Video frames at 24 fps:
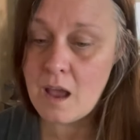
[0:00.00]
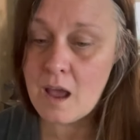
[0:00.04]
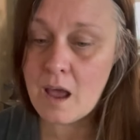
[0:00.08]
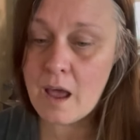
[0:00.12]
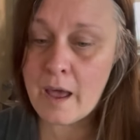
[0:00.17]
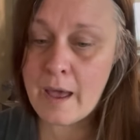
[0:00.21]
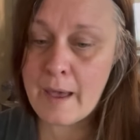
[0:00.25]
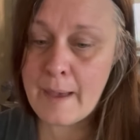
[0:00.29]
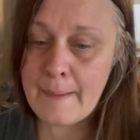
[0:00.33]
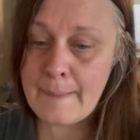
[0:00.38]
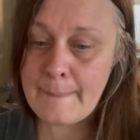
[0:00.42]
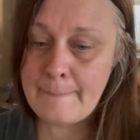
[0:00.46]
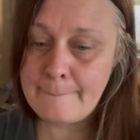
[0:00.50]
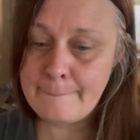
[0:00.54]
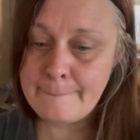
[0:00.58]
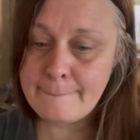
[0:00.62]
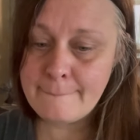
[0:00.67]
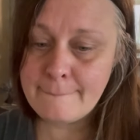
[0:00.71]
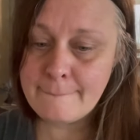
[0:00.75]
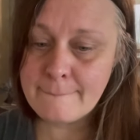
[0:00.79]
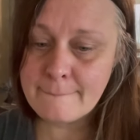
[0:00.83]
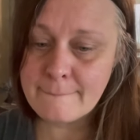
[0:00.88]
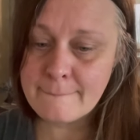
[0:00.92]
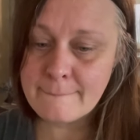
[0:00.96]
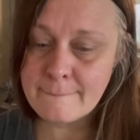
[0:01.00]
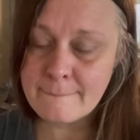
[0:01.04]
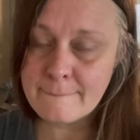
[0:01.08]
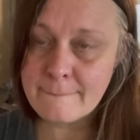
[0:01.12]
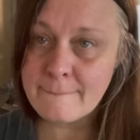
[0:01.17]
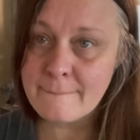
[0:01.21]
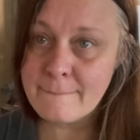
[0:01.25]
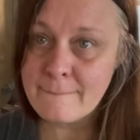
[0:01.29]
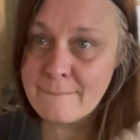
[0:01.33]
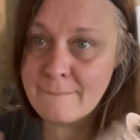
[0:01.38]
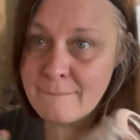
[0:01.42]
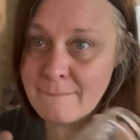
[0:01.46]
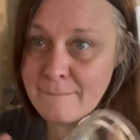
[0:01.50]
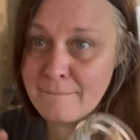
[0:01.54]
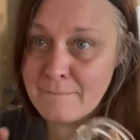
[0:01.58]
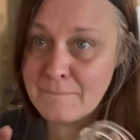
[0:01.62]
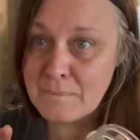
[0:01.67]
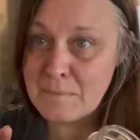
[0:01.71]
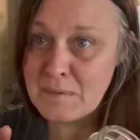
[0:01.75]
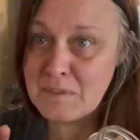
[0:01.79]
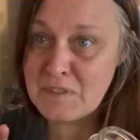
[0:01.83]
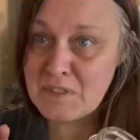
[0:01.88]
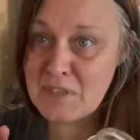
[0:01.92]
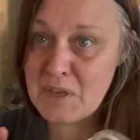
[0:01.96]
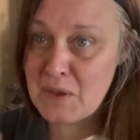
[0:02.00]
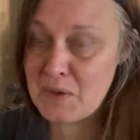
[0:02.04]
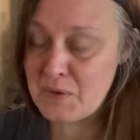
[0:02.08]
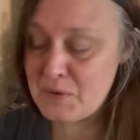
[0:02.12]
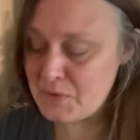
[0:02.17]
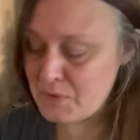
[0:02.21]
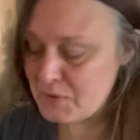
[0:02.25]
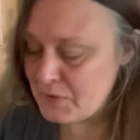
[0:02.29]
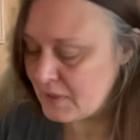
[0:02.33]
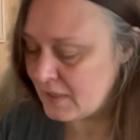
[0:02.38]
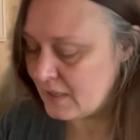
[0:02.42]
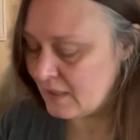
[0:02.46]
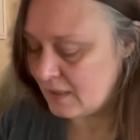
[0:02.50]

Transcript: Um, so